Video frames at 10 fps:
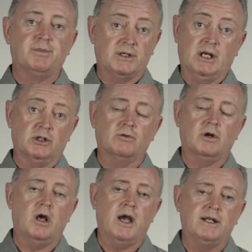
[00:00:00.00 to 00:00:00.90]
for potential
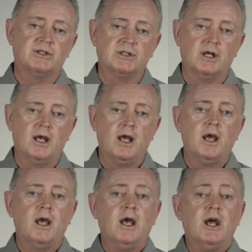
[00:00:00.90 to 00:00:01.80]
clients.
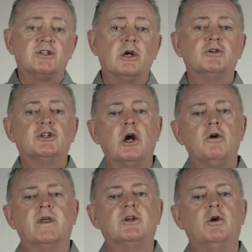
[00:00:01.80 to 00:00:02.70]
So
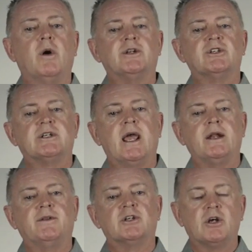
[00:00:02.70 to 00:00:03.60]
show that you
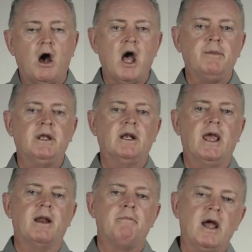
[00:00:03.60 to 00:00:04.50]
understand the timing
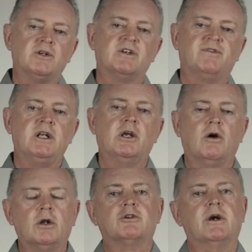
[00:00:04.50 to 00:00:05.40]
and amounts of any
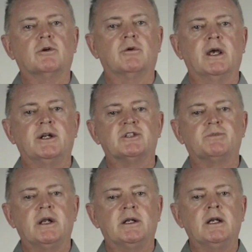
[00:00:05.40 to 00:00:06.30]
contract-related
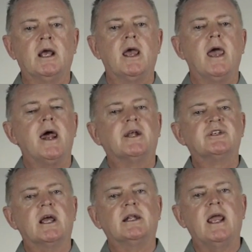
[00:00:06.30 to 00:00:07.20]
spending and
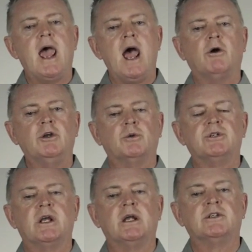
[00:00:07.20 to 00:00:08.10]
exactly how you
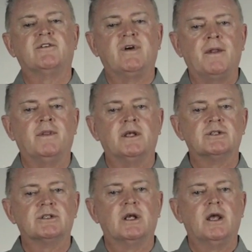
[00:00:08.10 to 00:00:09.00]
intend to fund
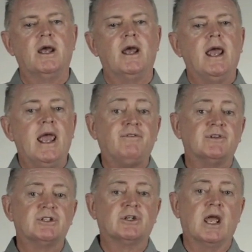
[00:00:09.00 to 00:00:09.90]
this. If
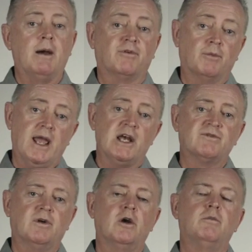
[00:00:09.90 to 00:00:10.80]
it's to come from
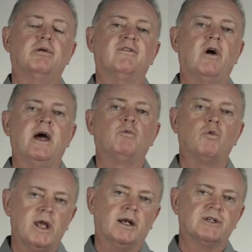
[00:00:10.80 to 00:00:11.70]
cash flow, provide
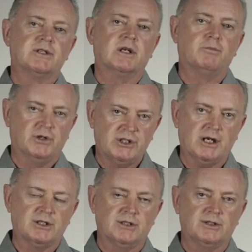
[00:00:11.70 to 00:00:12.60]
realistic
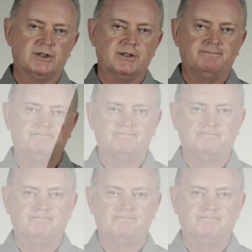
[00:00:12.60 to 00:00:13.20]
projections.